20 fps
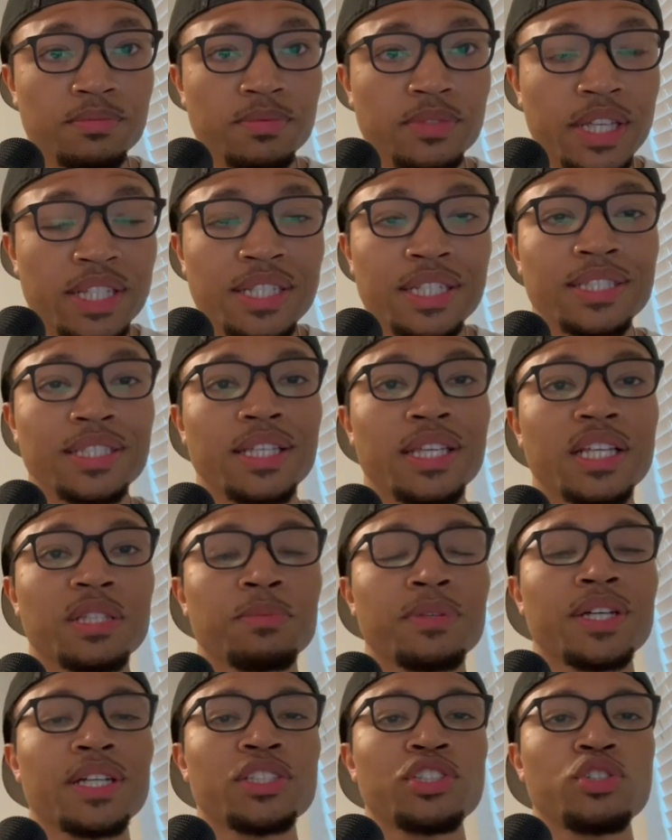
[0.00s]
It just is
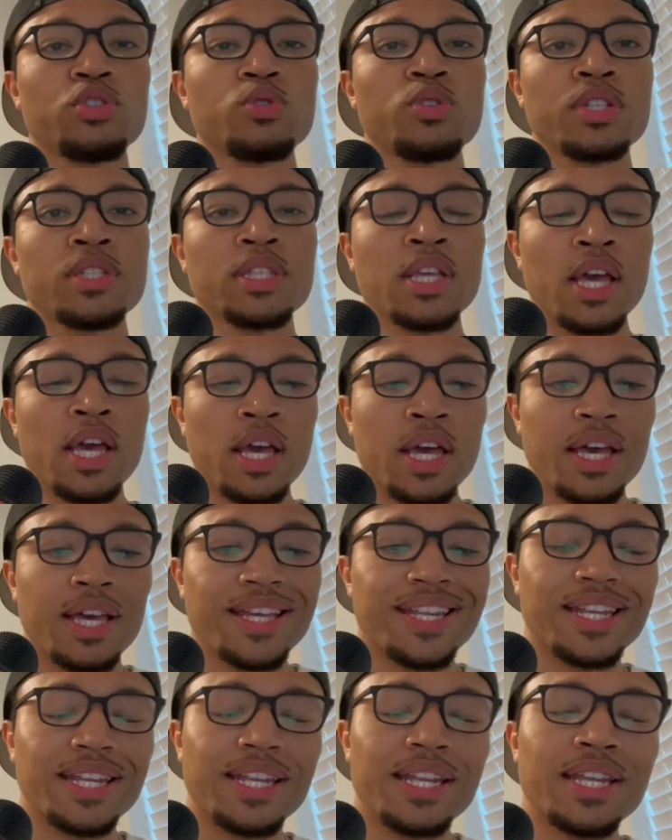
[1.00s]
because you just
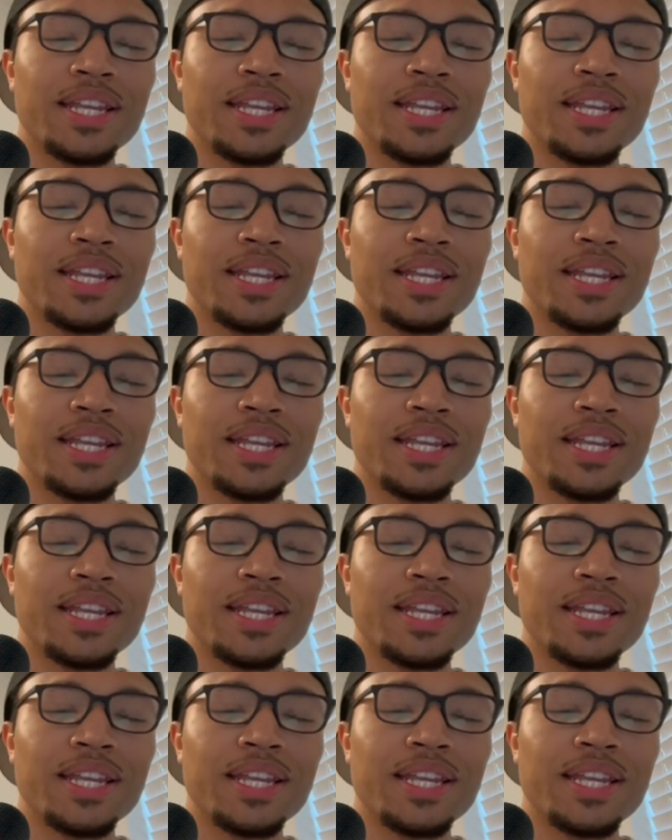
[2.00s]
and